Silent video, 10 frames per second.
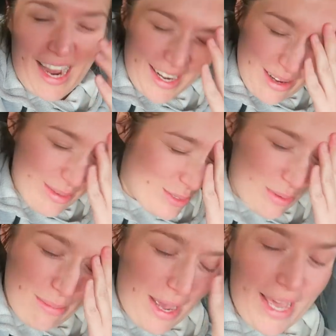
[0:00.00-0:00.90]
I know it's
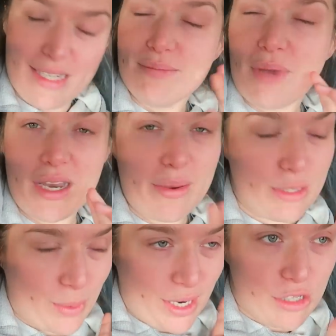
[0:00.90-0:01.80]
all in my head. I know
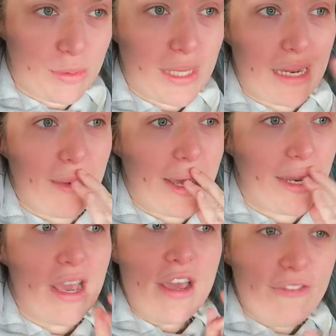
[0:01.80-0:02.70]
it's 100% in my
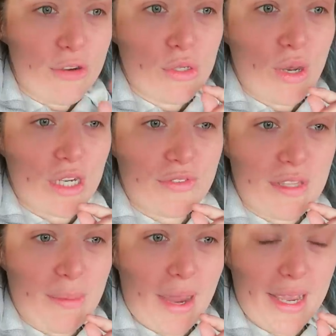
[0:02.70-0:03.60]
head. Feel too large for
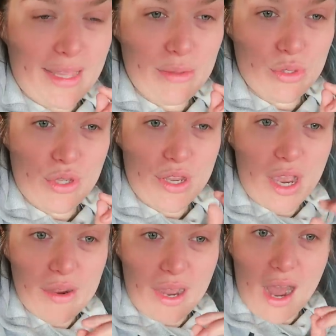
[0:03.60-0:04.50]
the bike. There was also
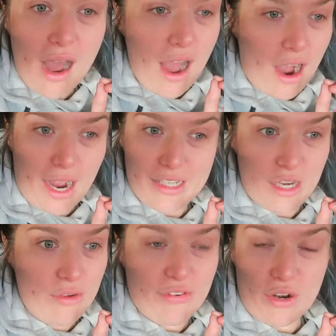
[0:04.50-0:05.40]
yoga. I
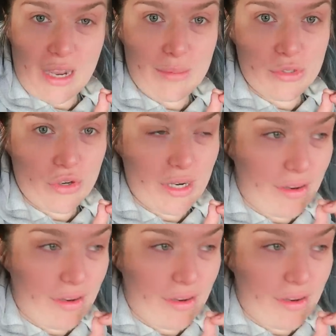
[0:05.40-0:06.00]
don't feel like I'm strong